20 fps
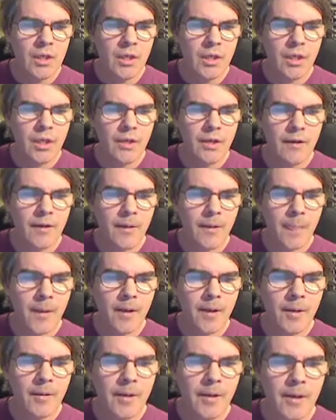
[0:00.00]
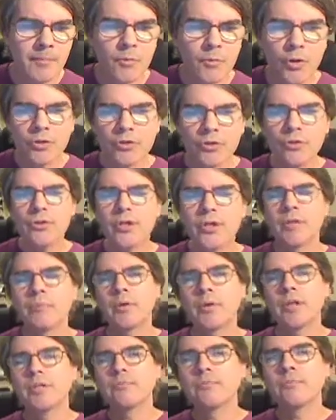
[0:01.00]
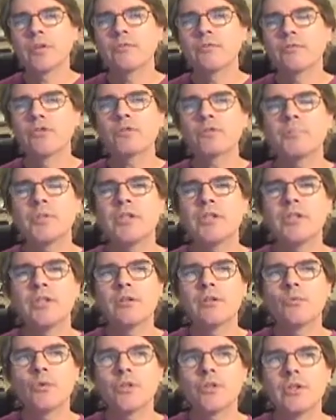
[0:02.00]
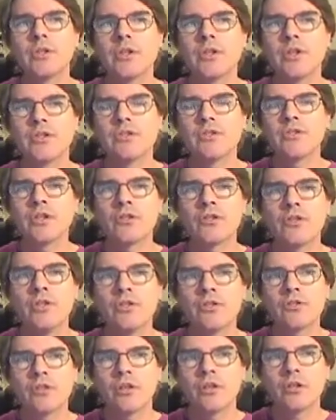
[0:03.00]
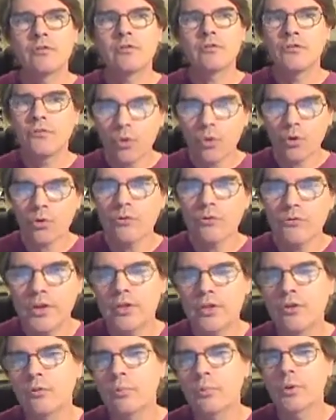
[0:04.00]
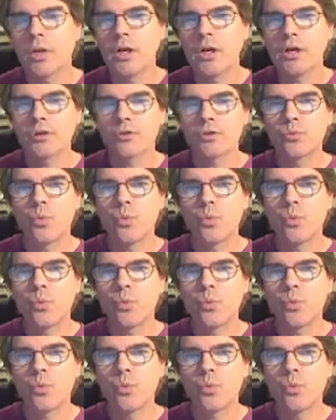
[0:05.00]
And I'm going to do that by first beginning with a series of 4 video blogs.